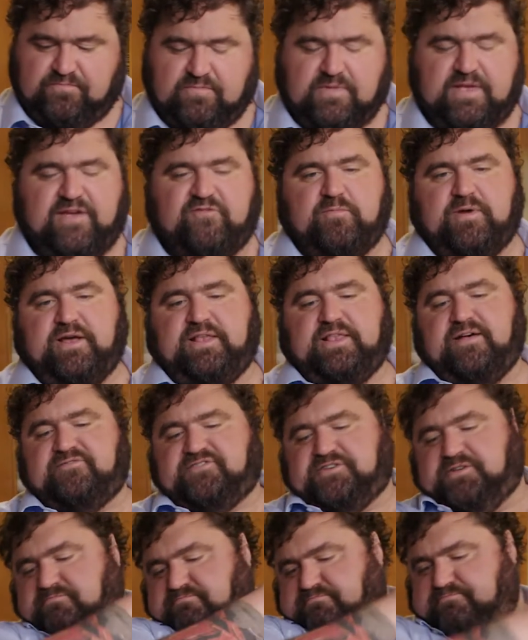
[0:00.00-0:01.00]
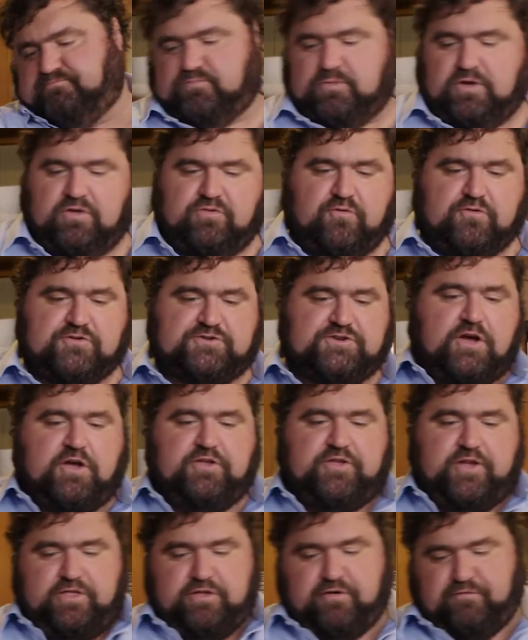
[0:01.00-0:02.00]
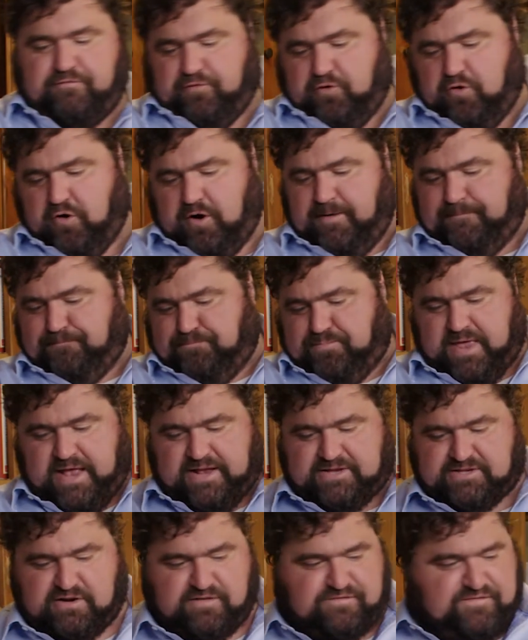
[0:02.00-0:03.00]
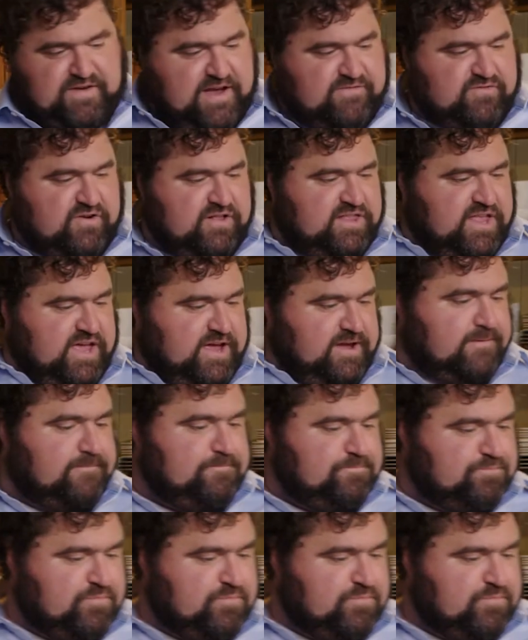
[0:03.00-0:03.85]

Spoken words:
Everybody loves it. When you throw salt on their floor, that's their favorite thing.